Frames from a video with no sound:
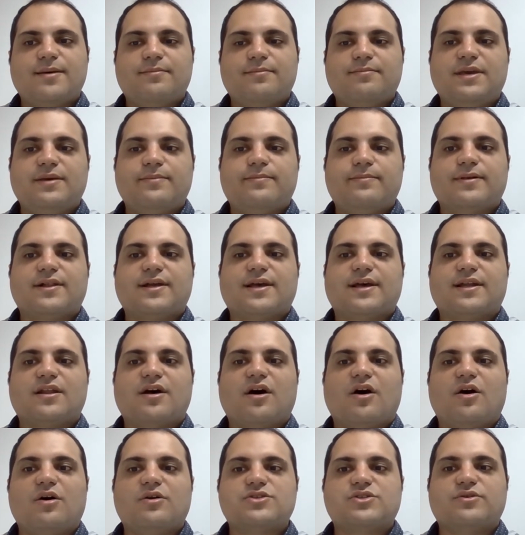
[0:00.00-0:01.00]
people can
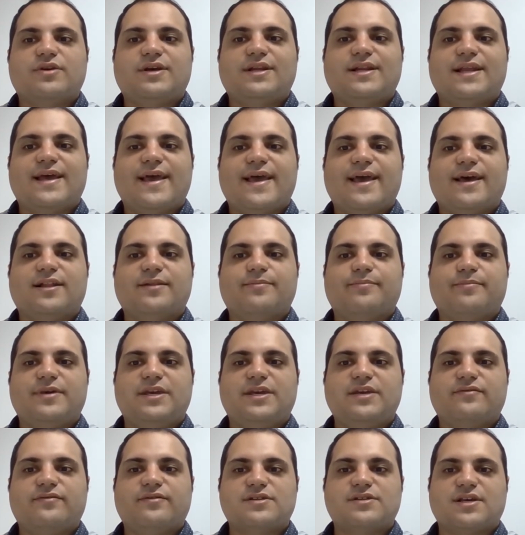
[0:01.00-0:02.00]
also inhale
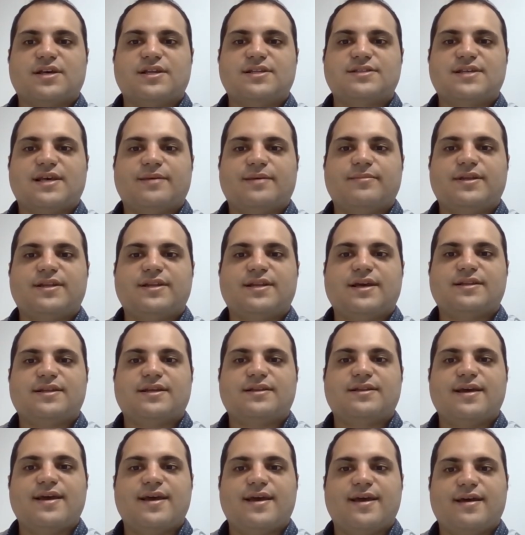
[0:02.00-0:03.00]

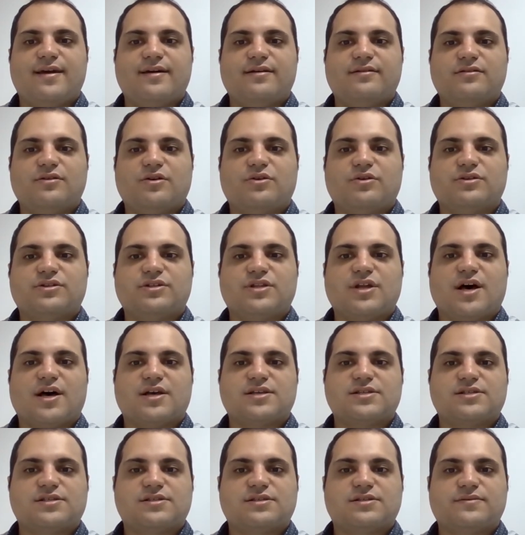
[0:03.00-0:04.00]
PFAS-contaminated air or
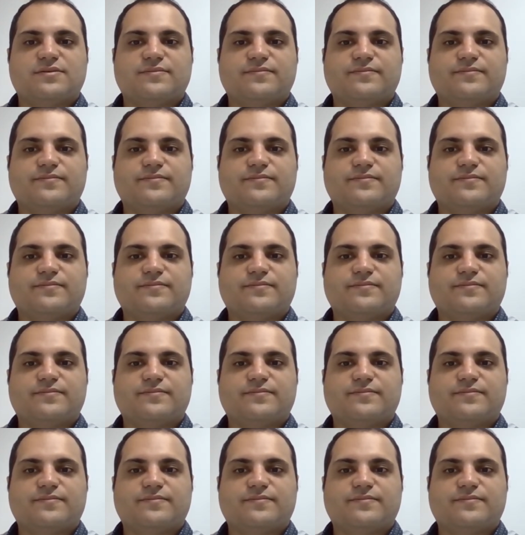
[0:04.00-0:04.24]
dust.